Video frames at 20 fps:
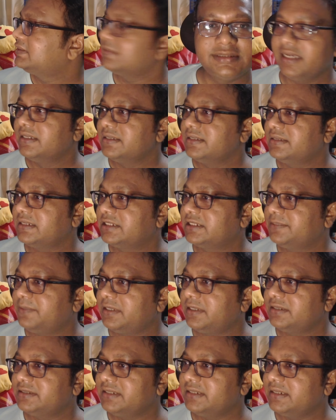
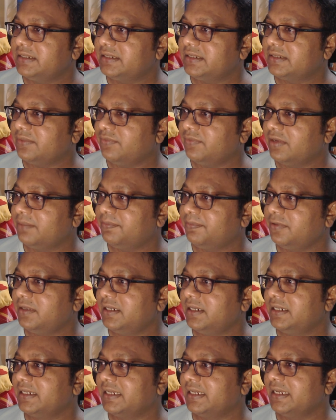6%,
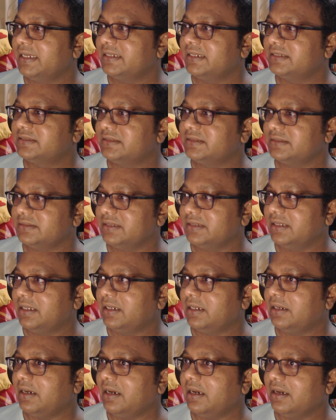1.8 gigs,
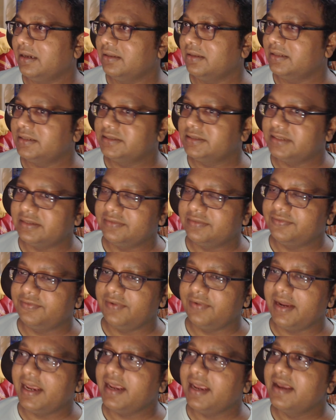others are
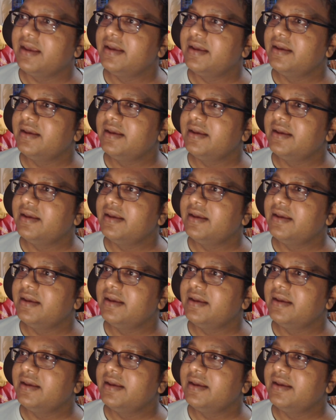free.